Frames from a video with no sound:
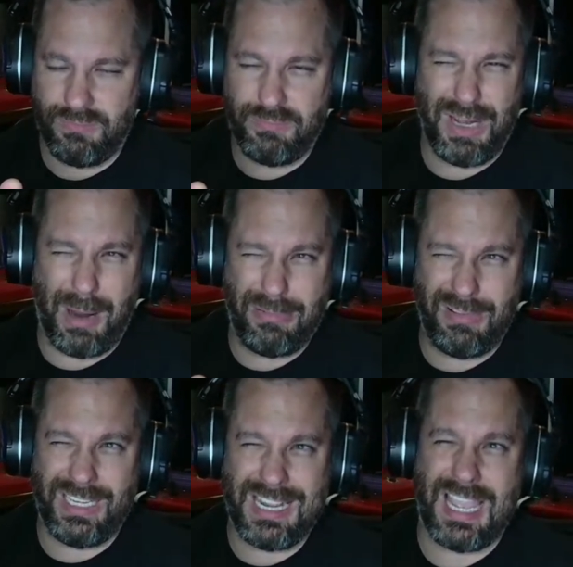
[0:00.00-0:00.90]

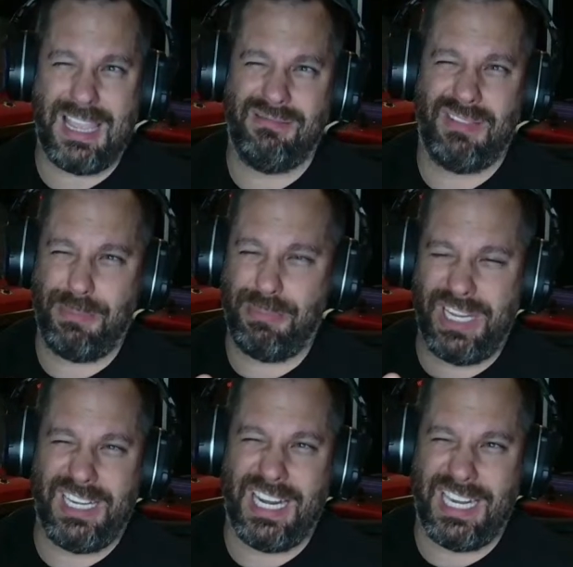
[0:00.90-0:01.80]
Probably not. I'm
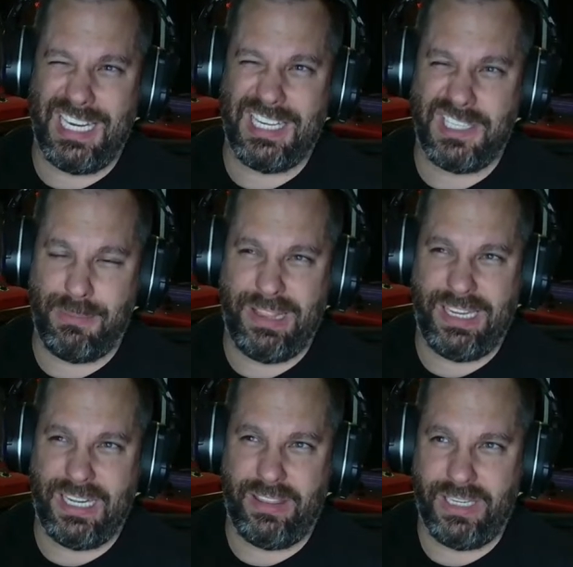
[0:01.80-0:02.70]
probably not going to get it done by
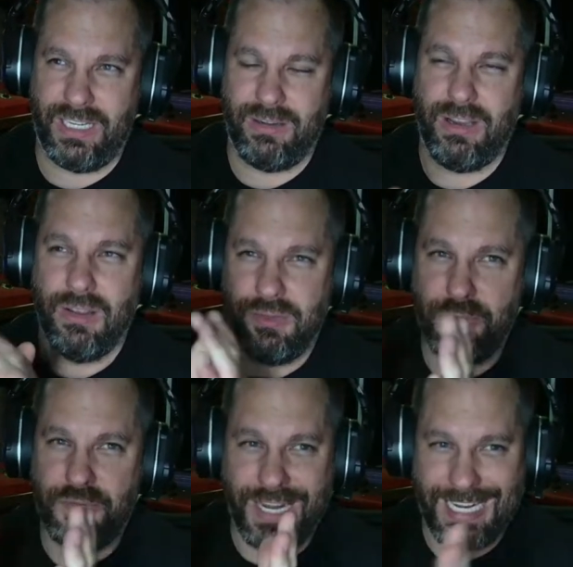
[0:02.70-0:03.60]
the end of the year.
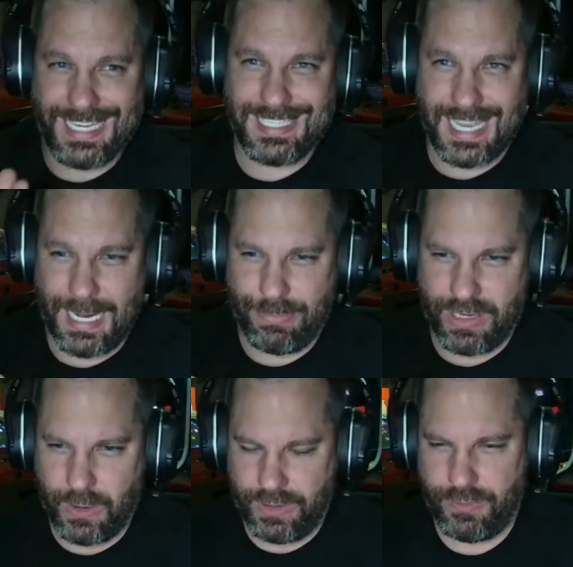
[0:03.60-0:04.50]
Food fight is a high
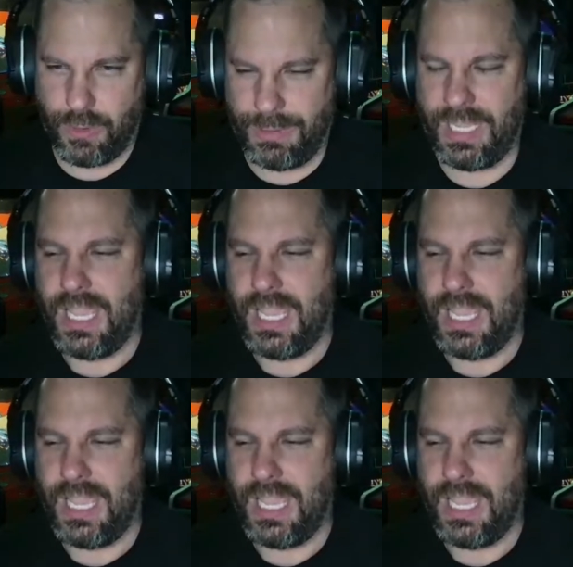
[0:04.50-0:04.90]
priority for me.